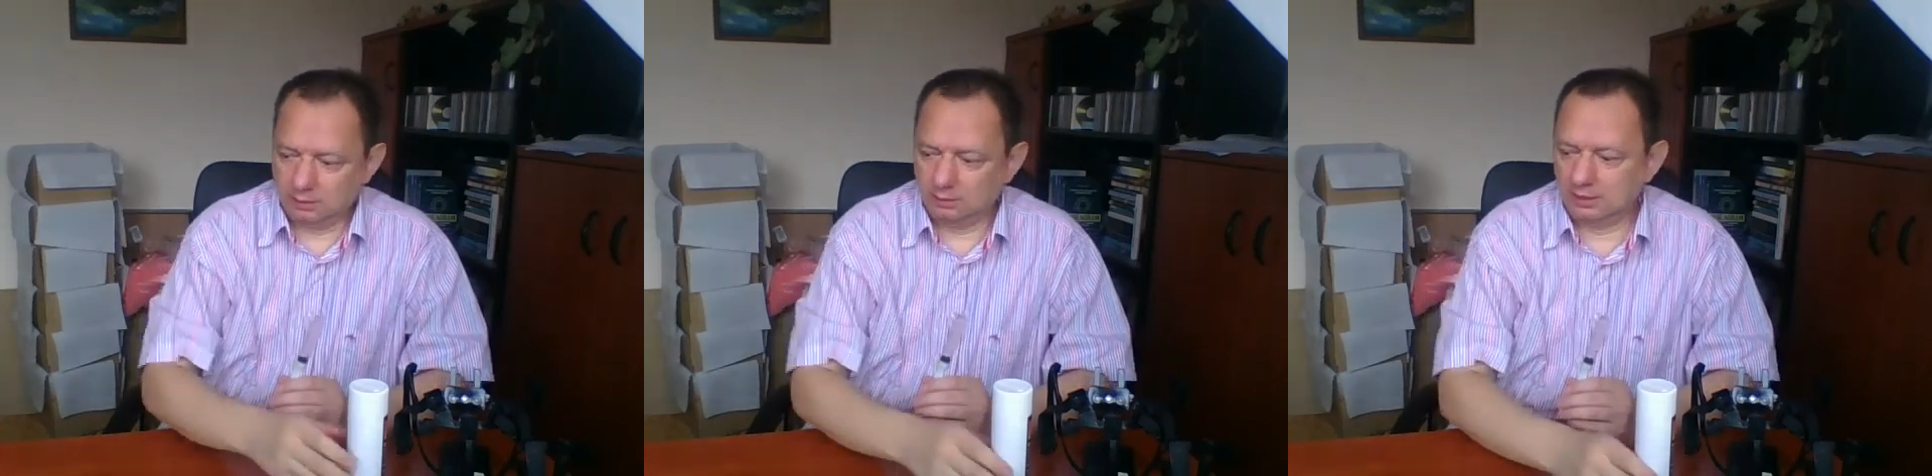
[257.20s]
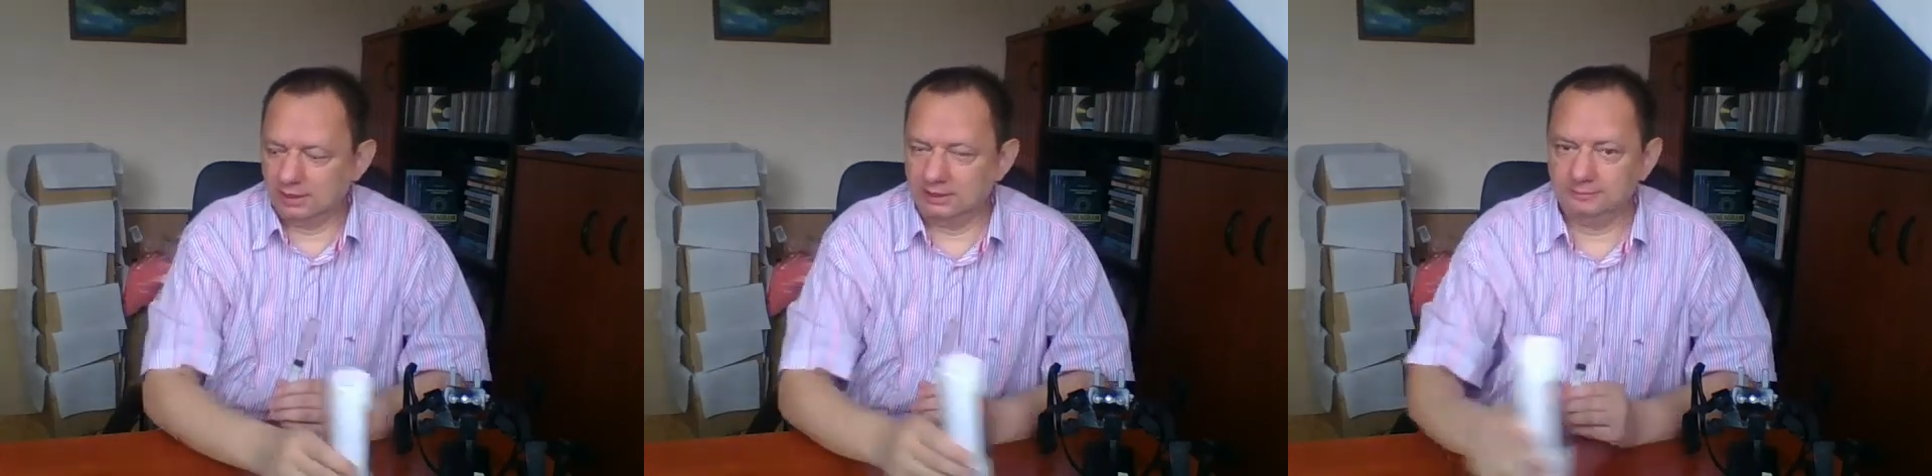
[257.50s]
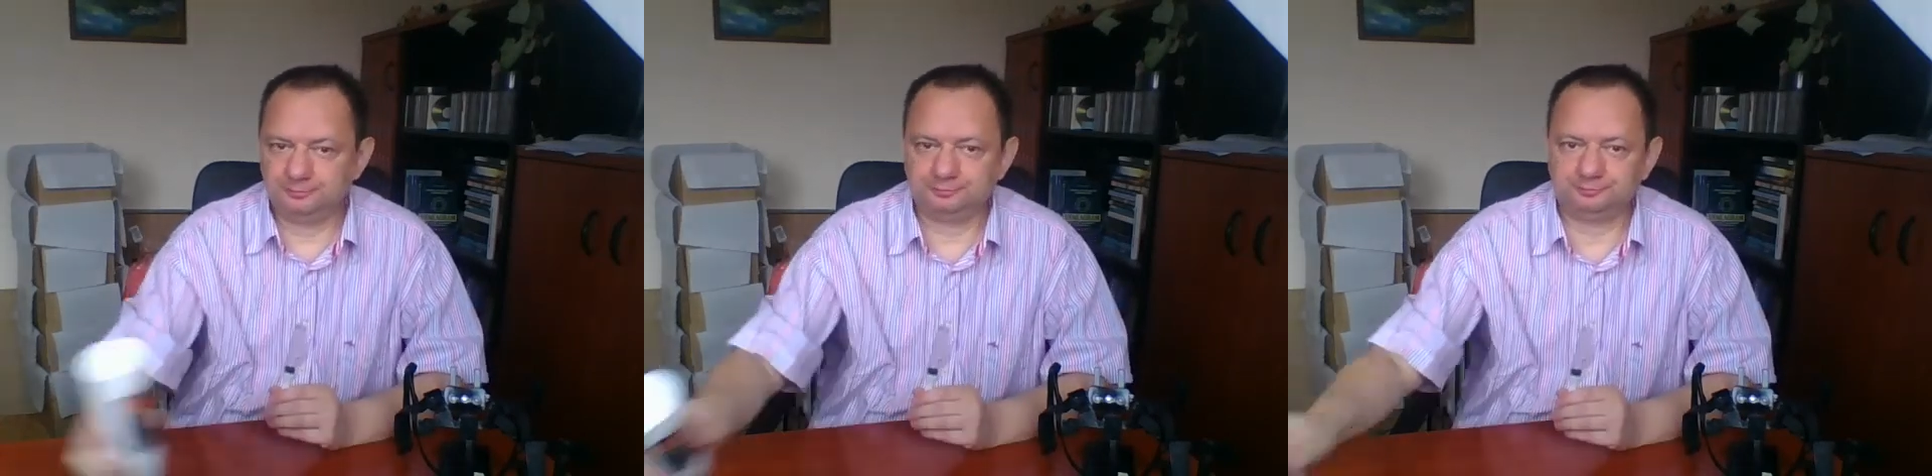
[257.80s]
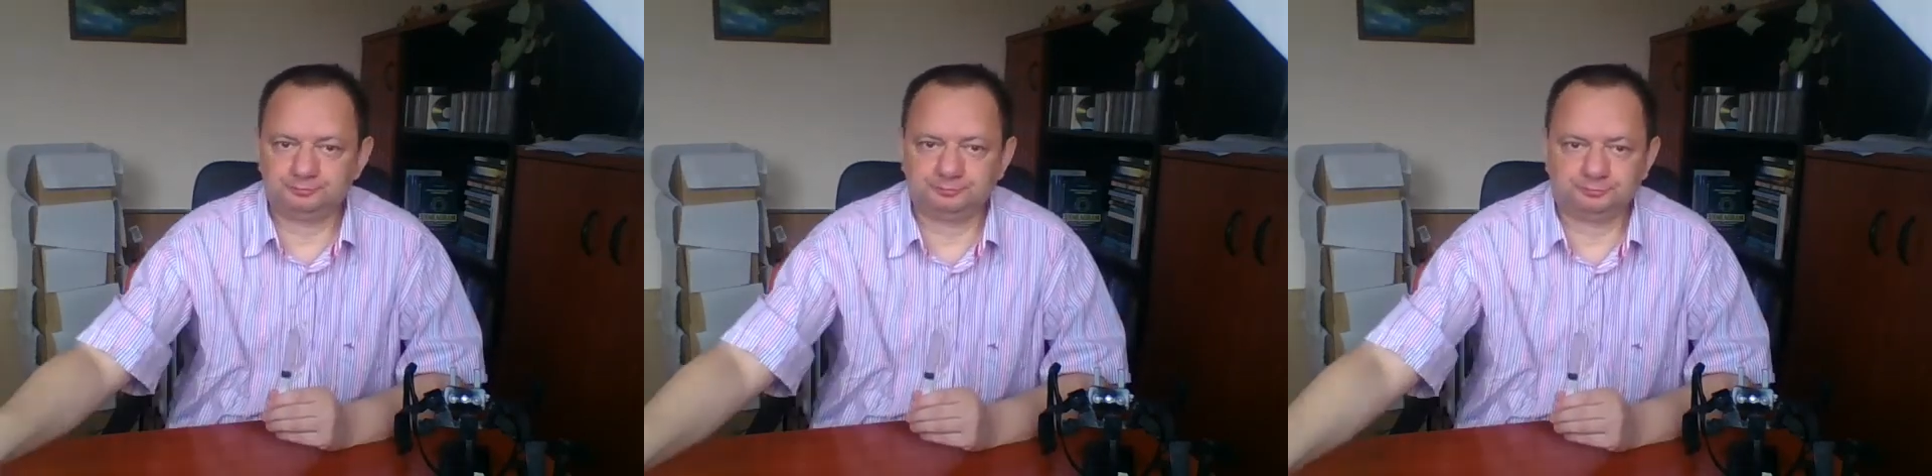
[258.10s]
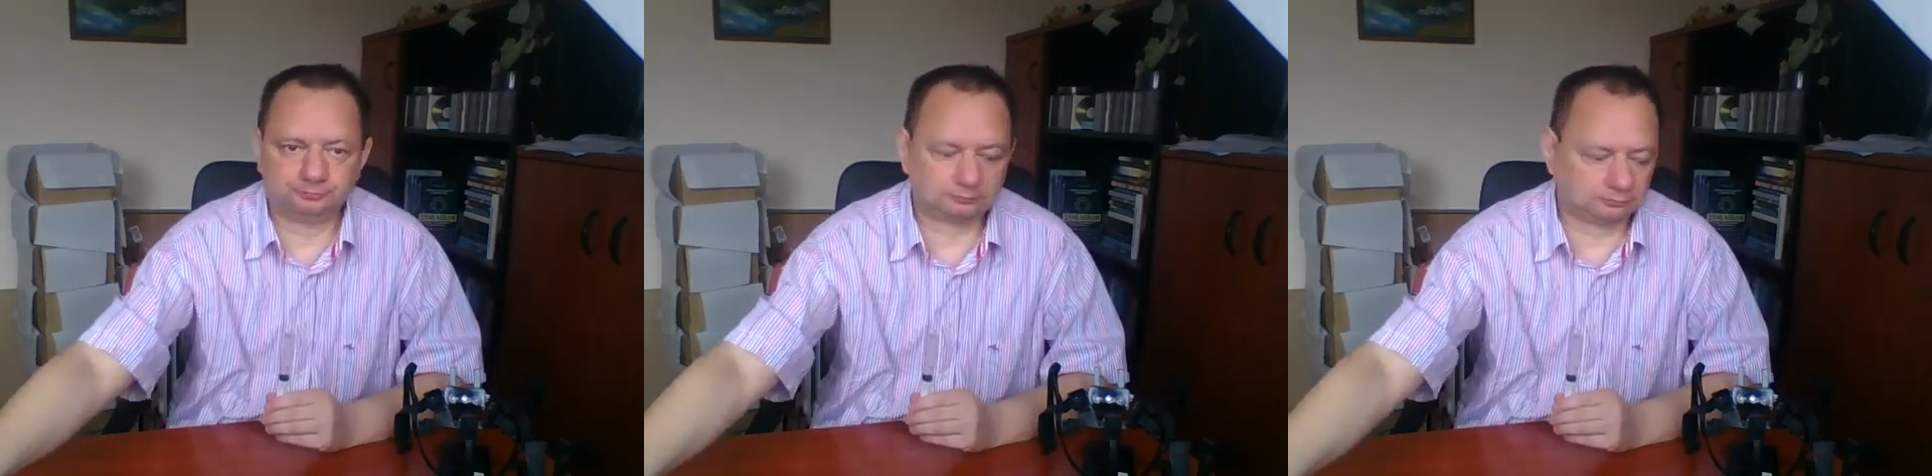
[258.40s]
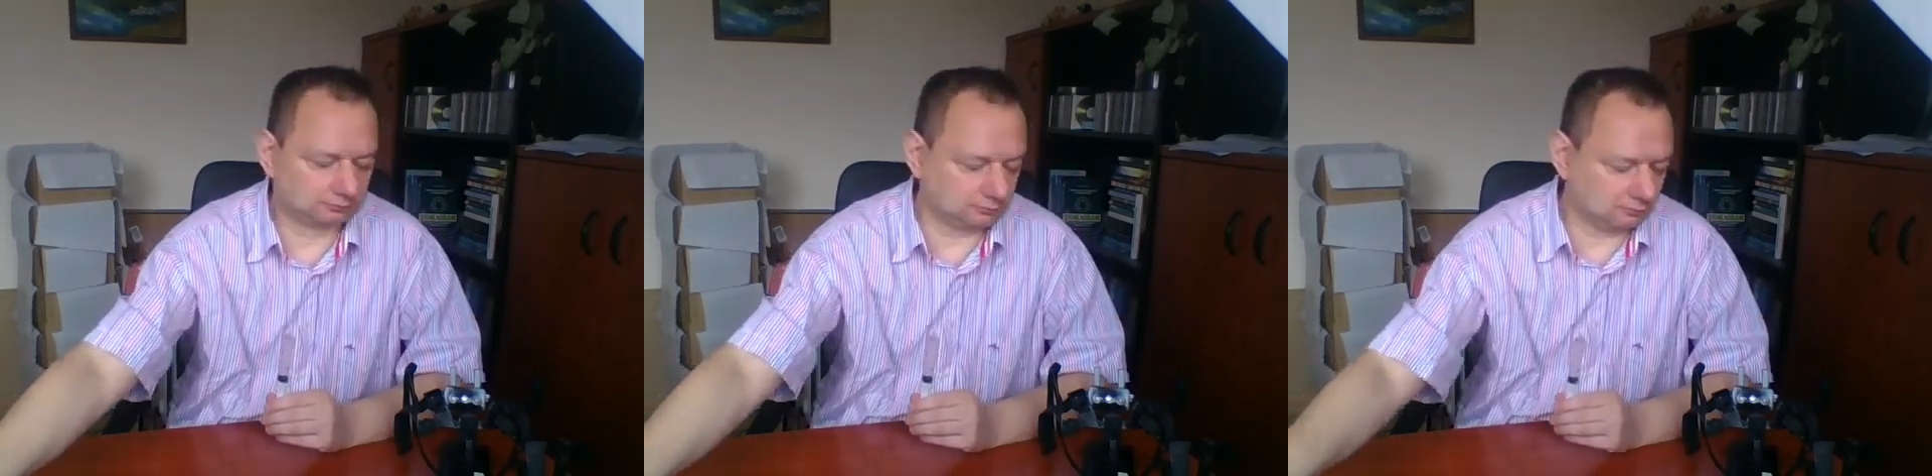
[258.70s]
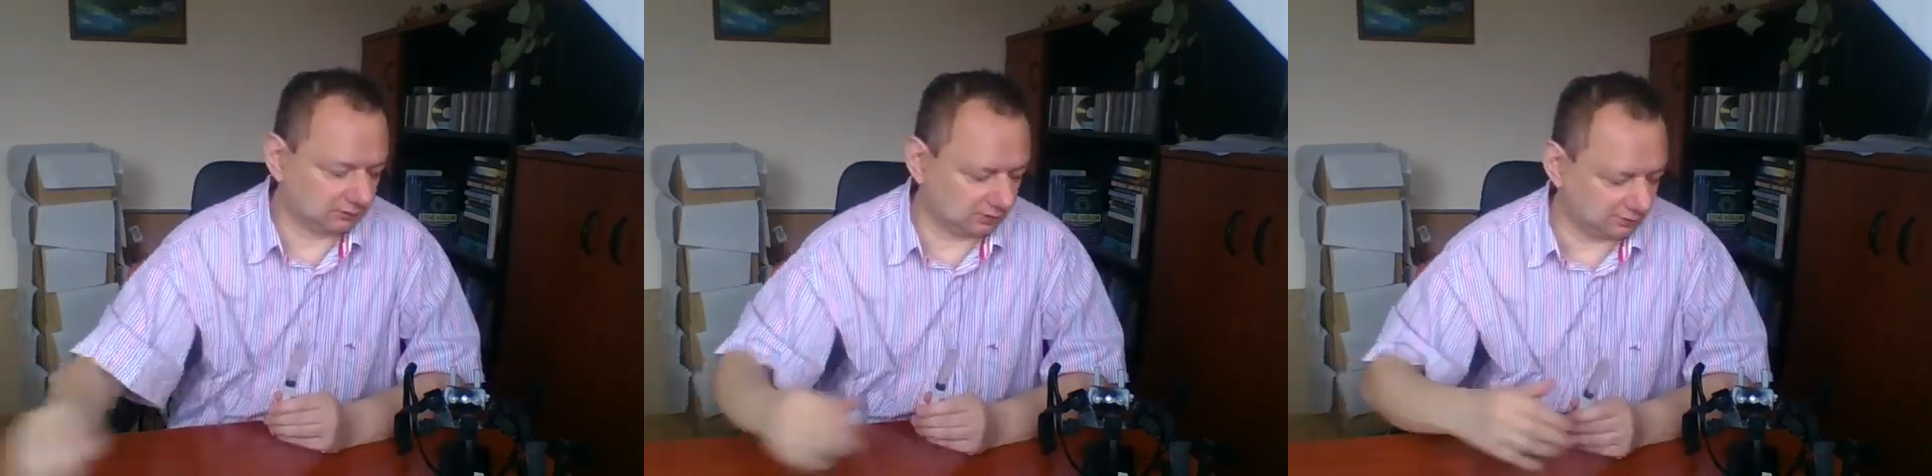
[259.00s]
Okay,
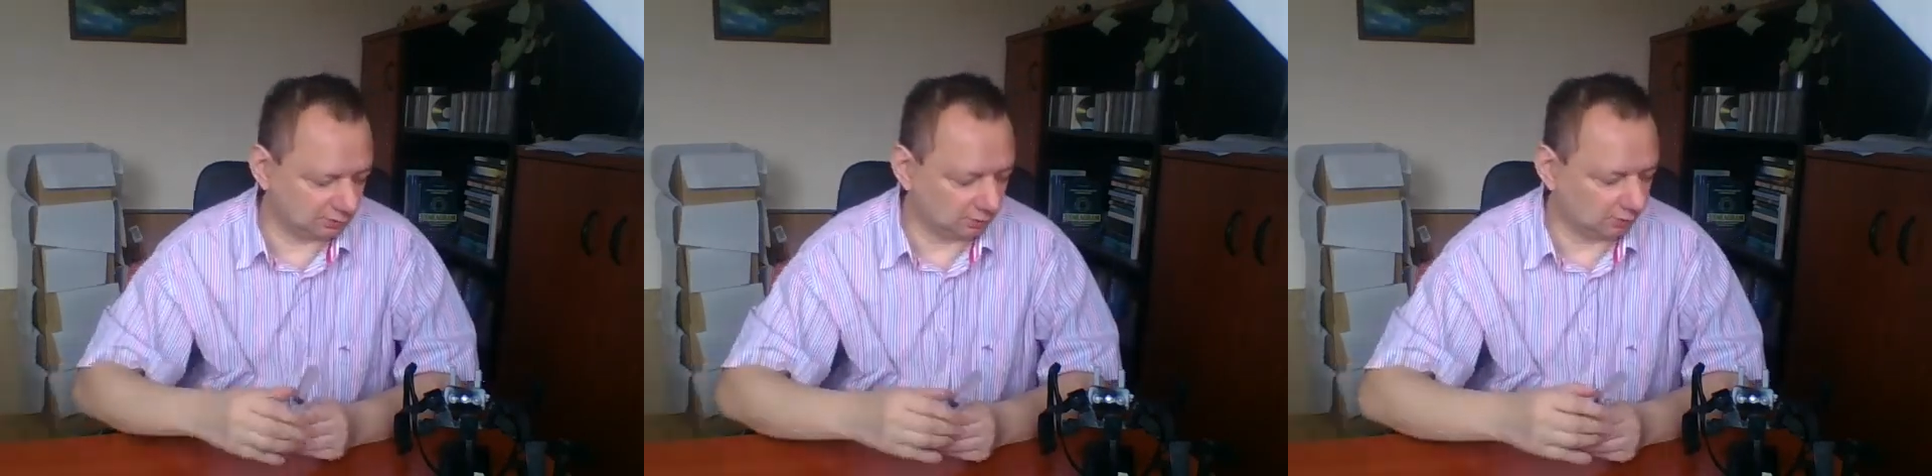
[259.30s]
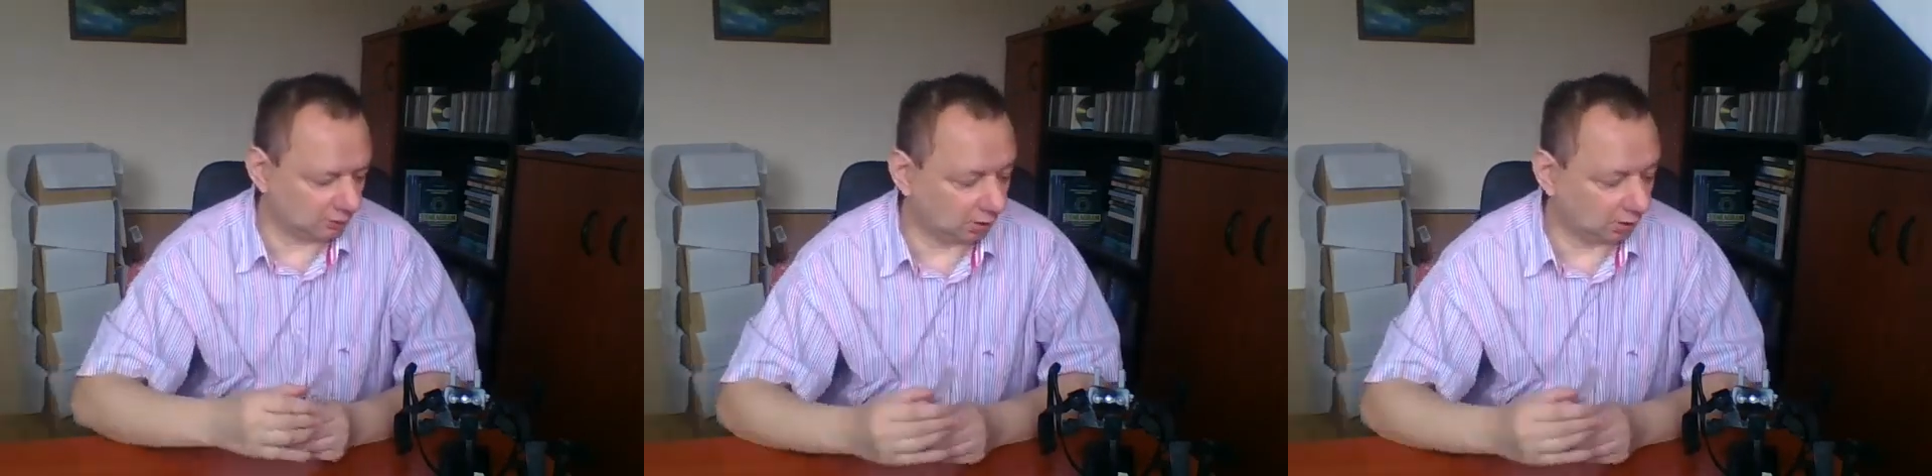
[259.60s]
so